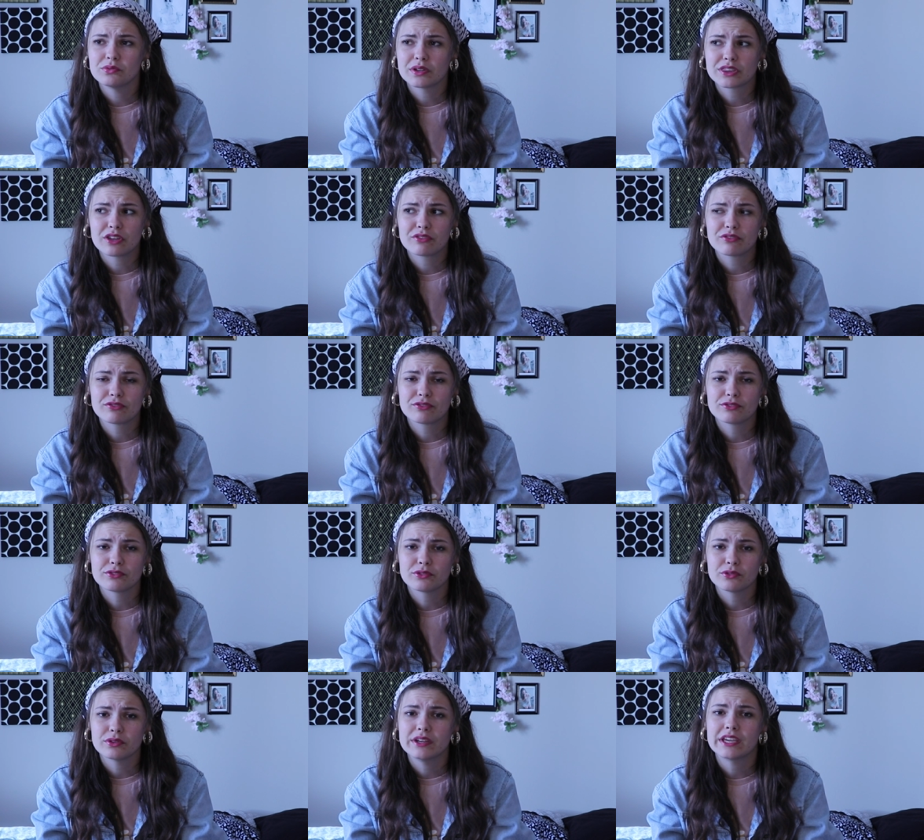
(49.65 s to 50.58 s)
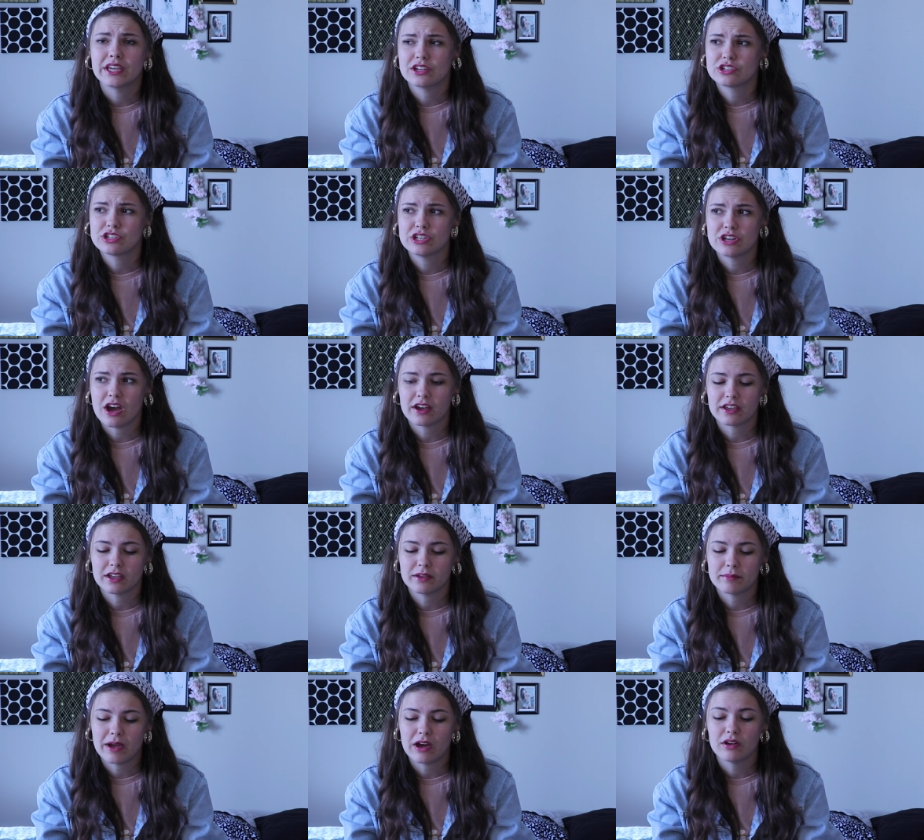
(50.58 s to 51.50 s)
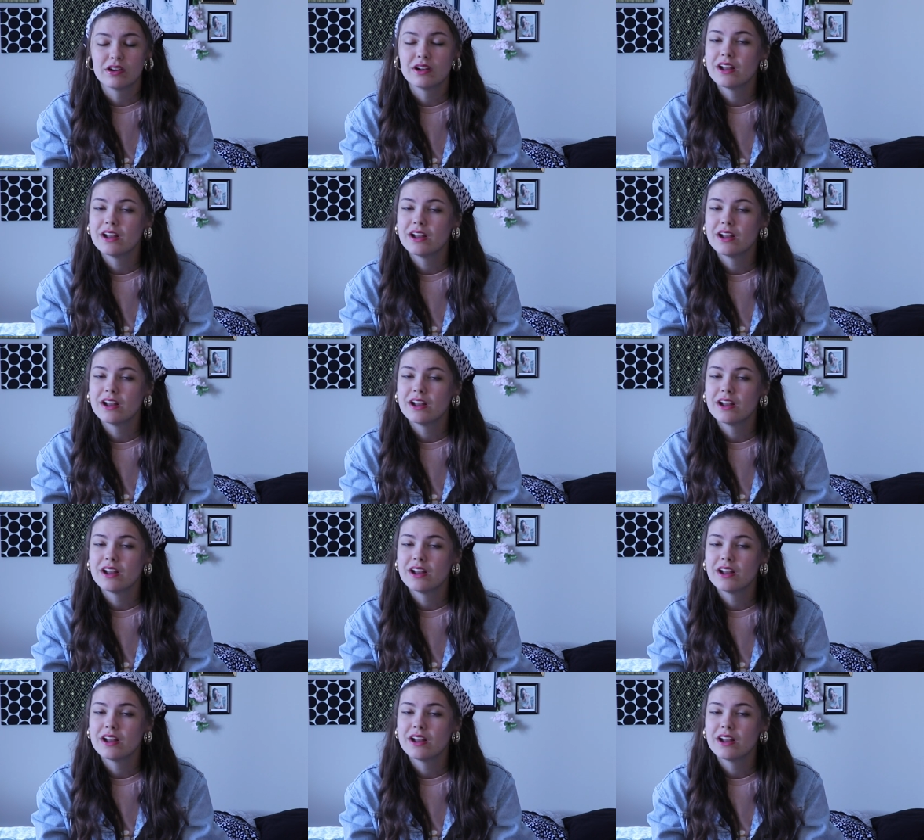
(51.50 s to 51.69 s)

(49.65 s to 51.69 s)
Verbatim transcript: what the freak is she talking about